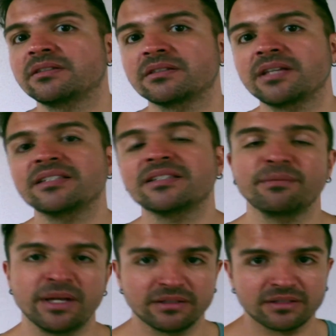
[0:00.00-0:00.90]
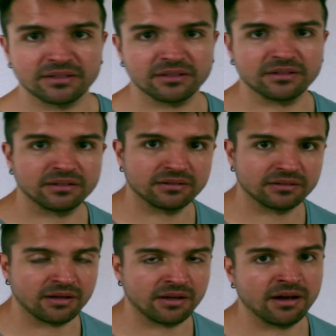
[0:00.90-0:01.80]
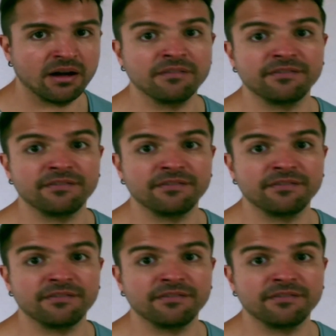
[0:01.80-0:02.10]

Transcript: testament of